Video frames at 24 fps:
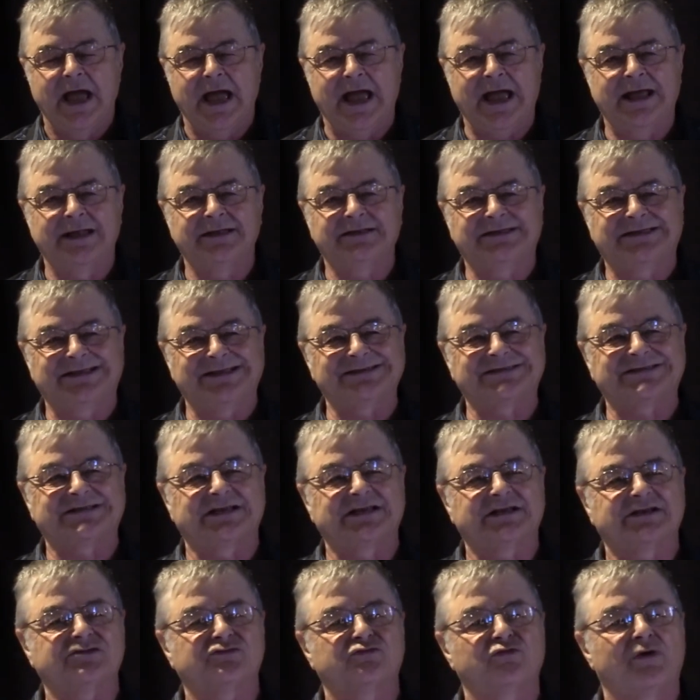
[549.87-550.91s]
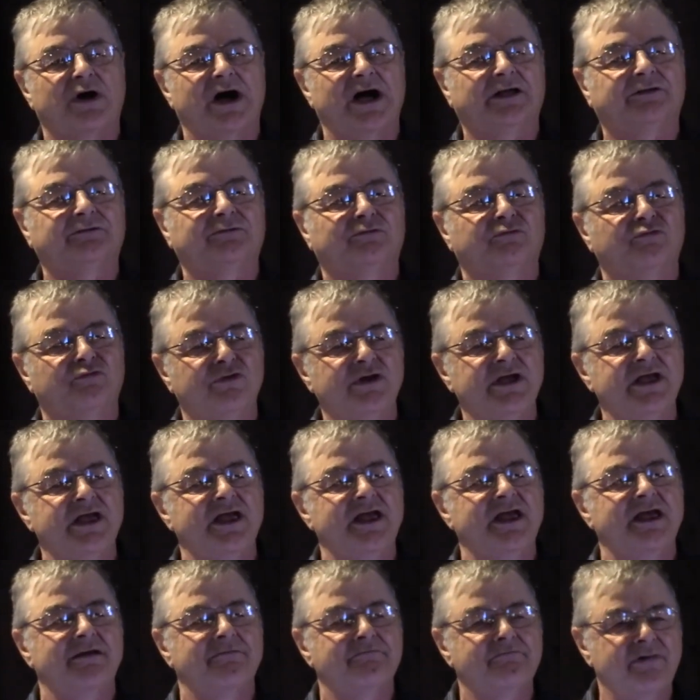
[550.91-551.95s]
And this is what
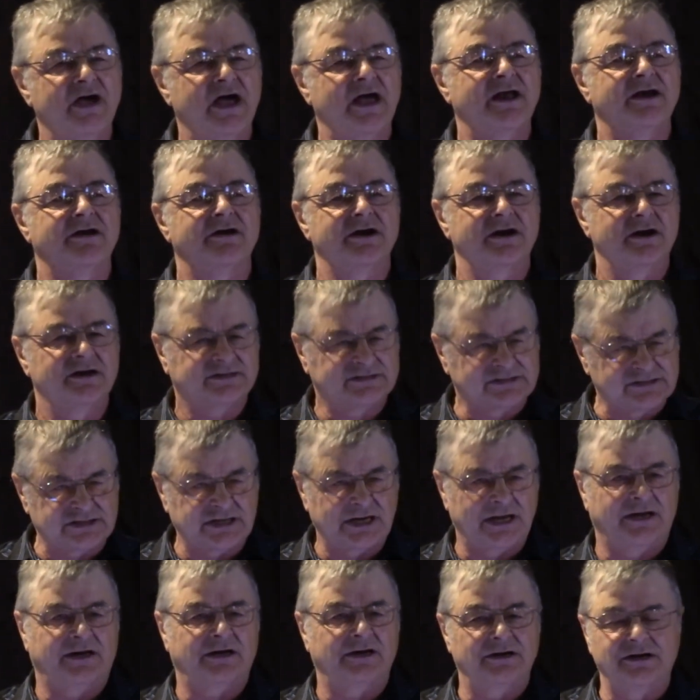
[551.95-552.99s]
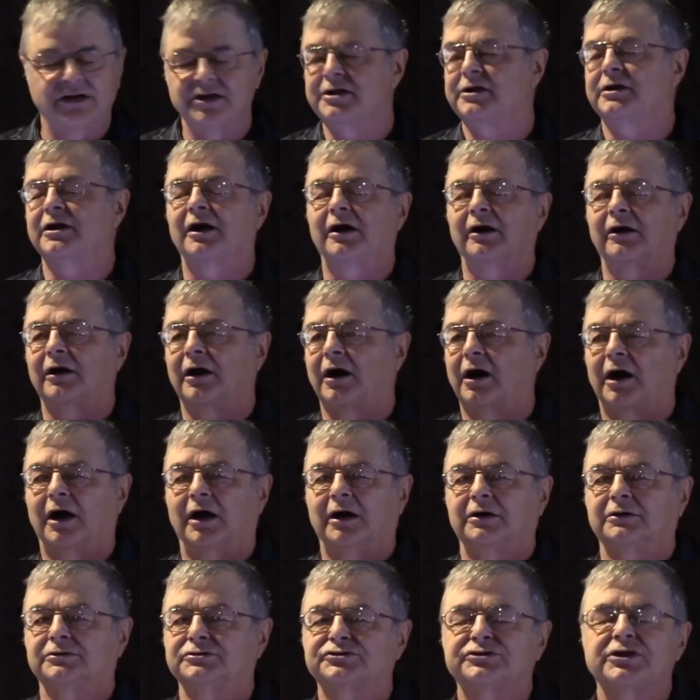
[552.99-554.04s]
we better settle in our
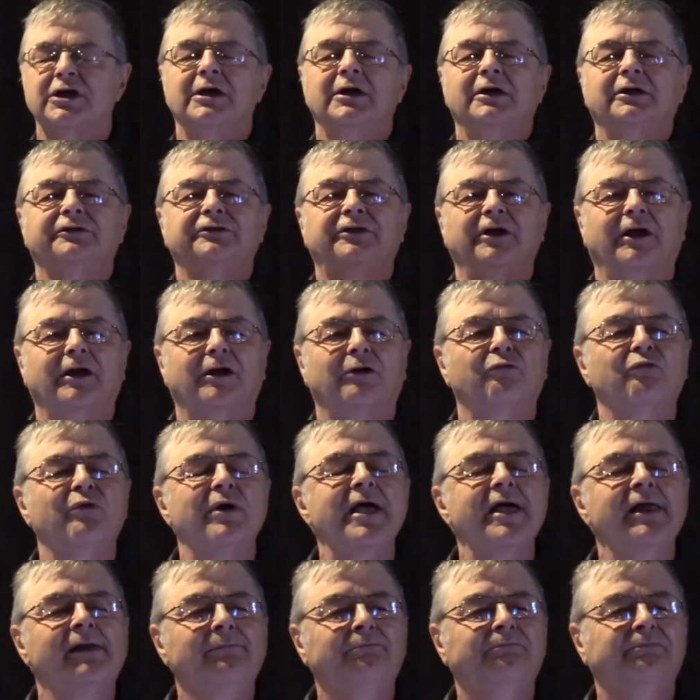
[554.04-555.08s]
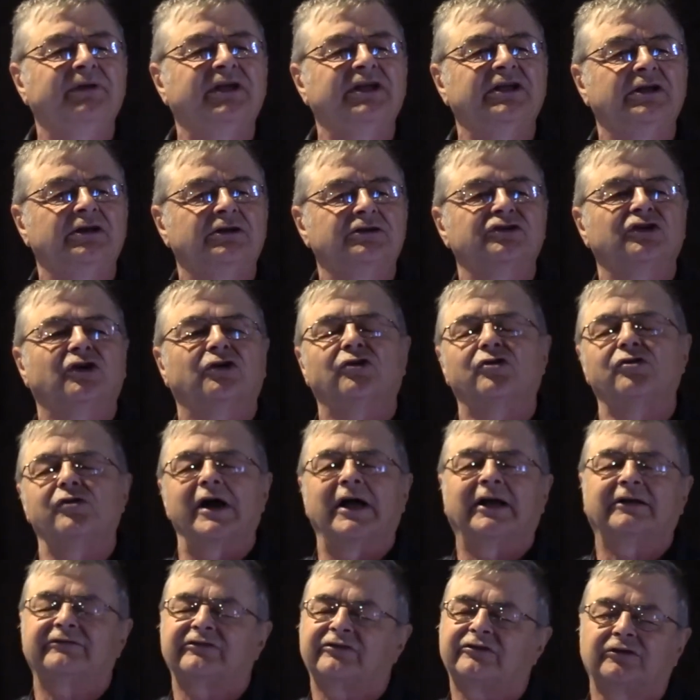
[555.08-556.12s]
hearts. There will be no
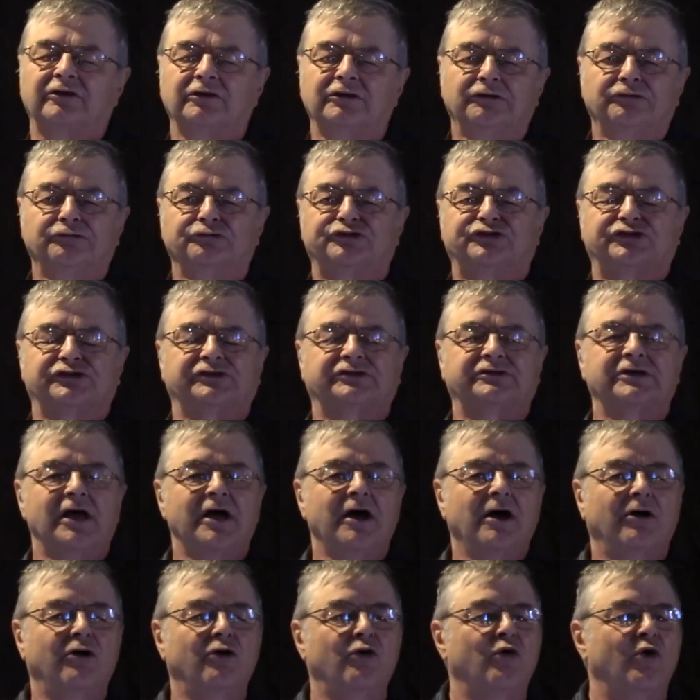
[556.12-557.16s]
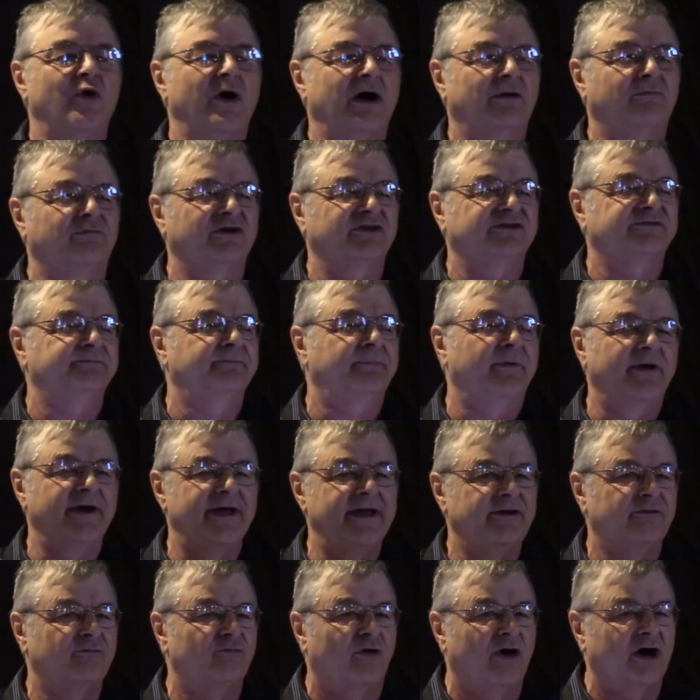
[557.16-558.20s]
excuses. Oh, I was
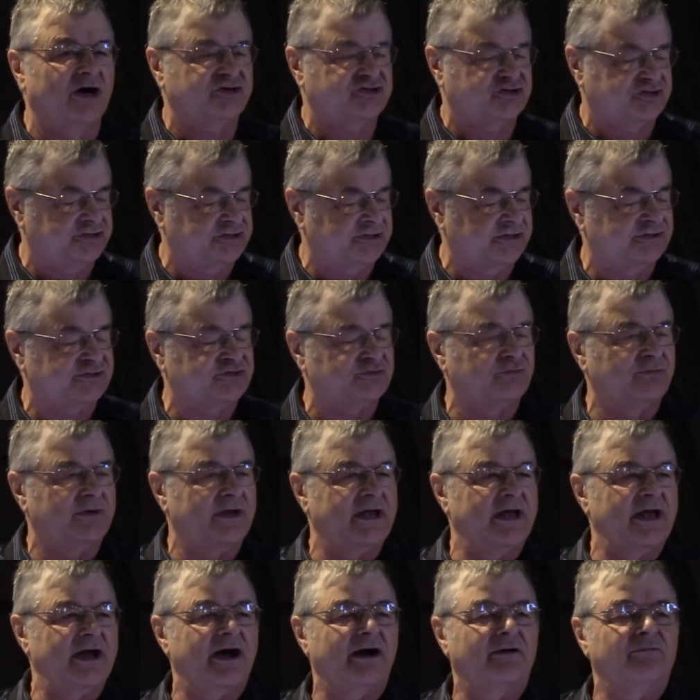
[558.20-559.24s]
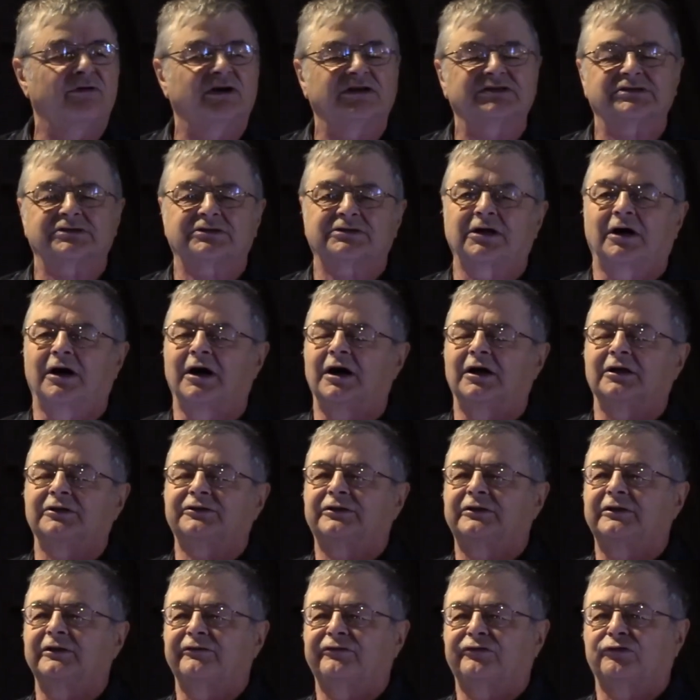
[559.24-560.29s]
brainwashed this way. I was
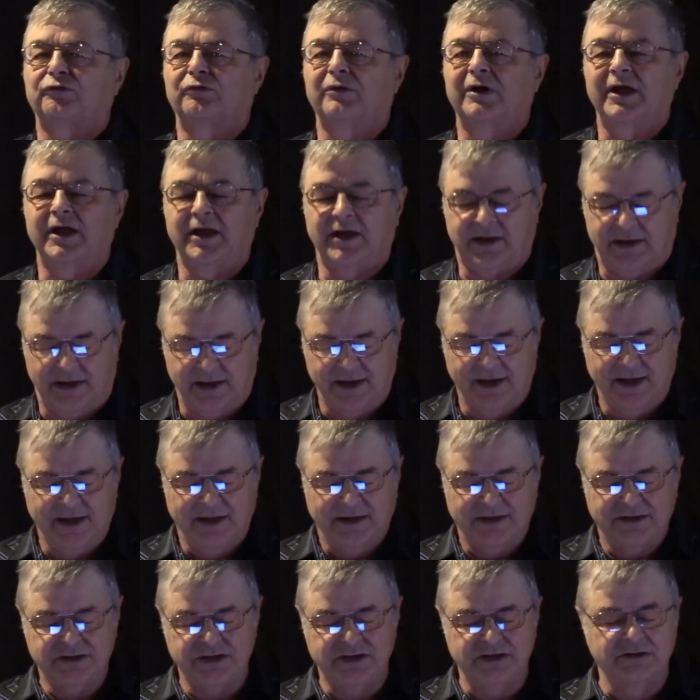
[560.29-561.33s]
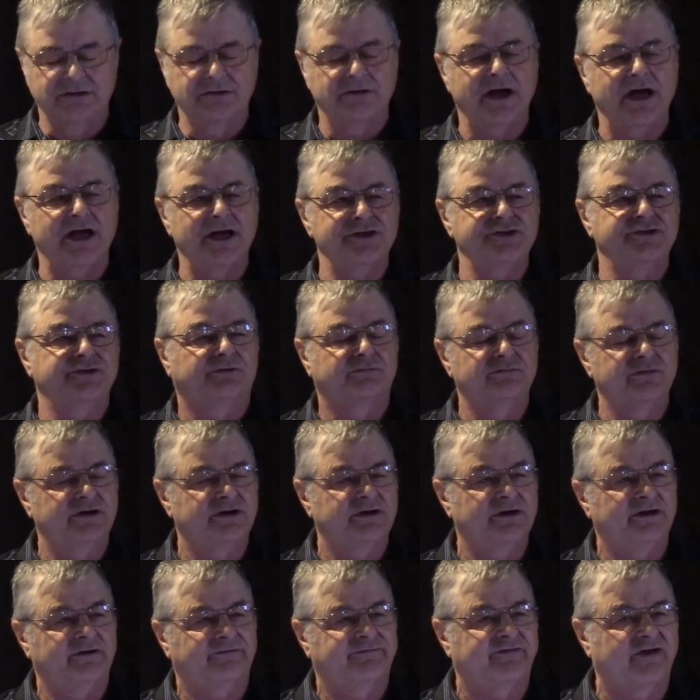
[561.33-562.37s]
taught this way. You had the
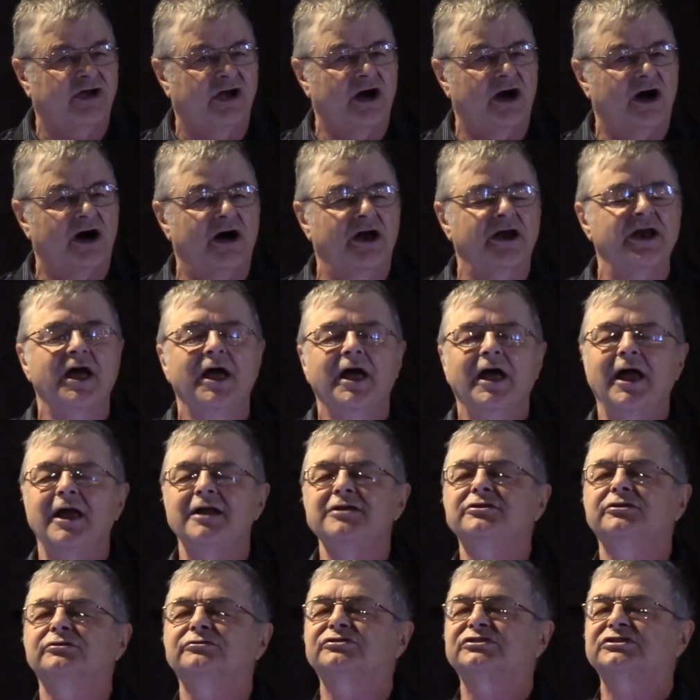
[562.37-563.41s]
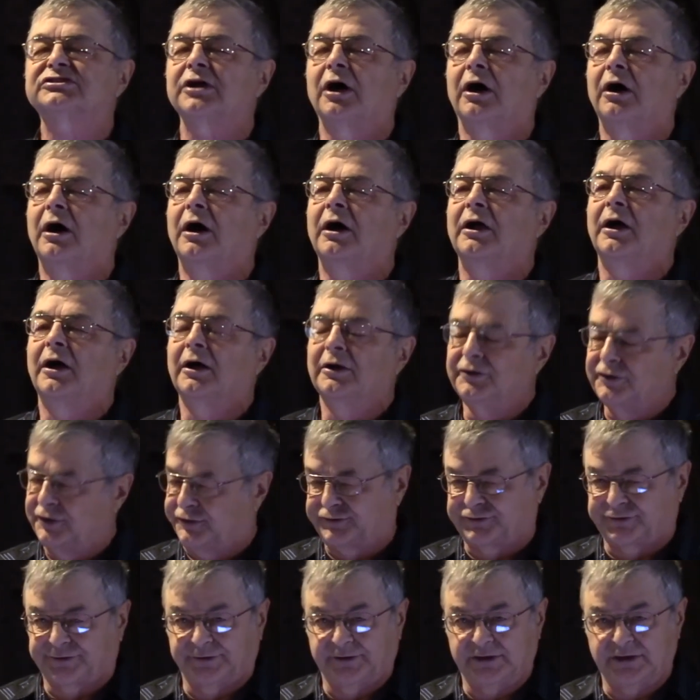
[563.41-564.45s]
word of God, and you saw the
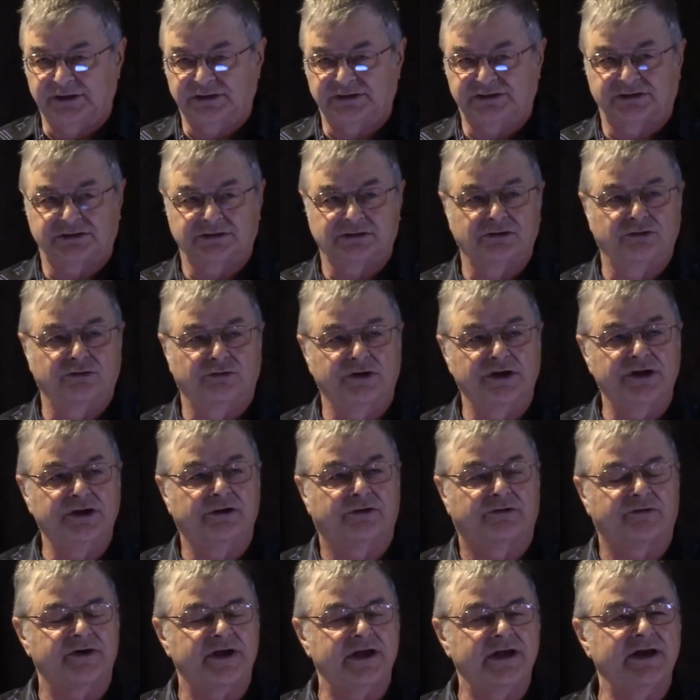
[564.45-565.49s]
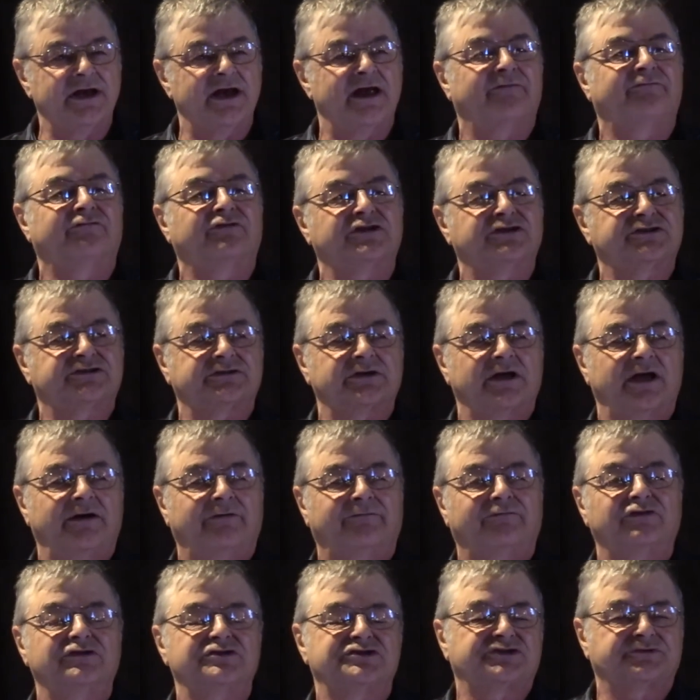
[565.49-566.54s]
trees going green
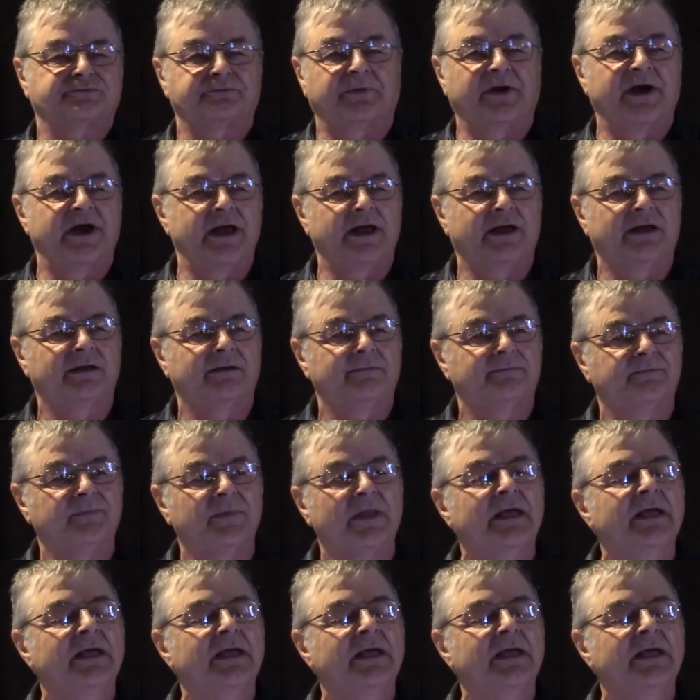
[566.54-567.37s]
every spring.